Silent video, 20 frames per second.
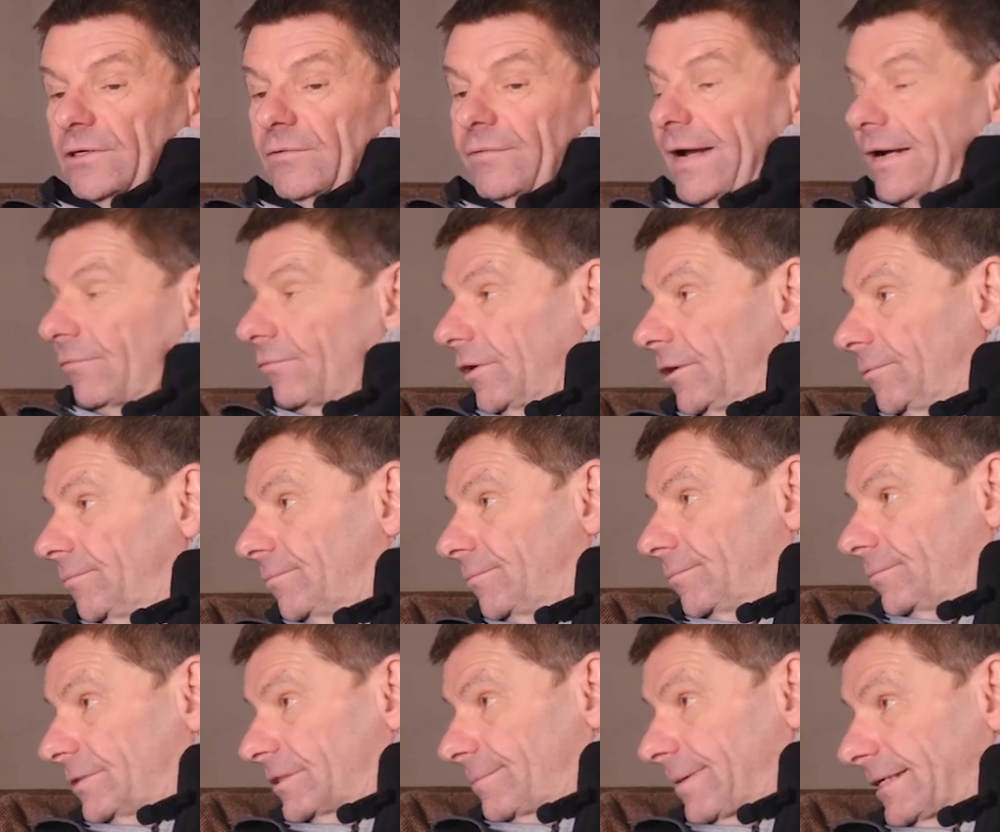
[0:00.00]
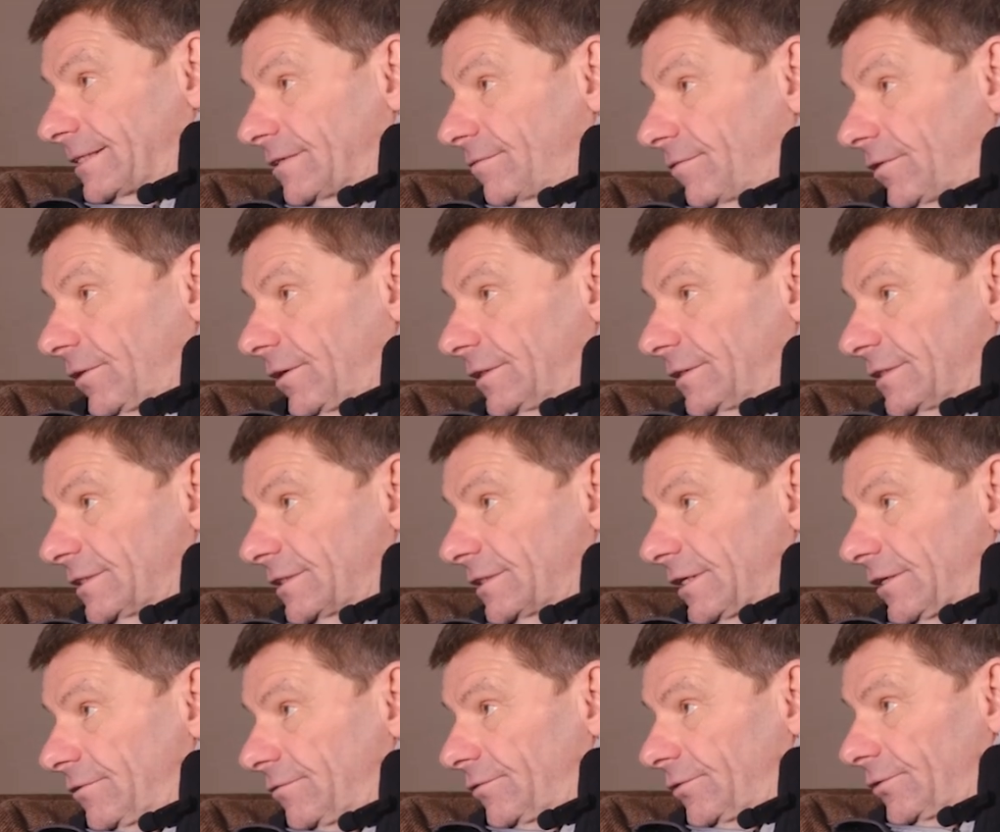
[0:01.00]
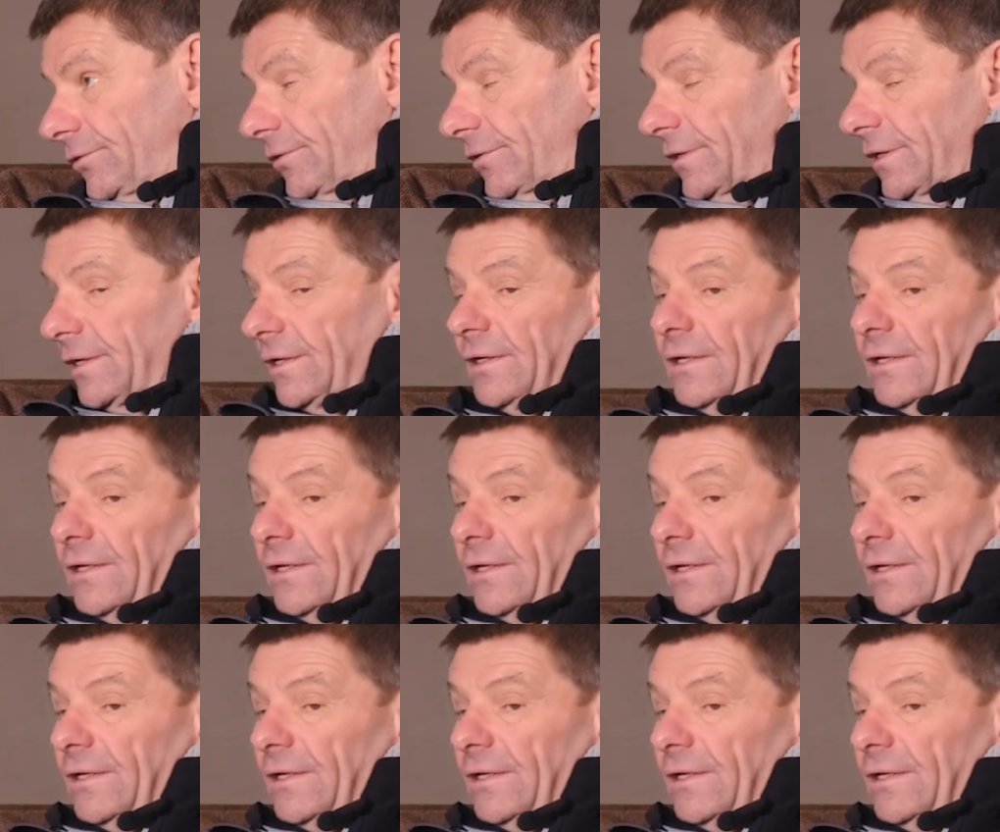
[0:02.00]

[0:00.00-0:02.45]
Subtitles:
correct rope specified and so forth.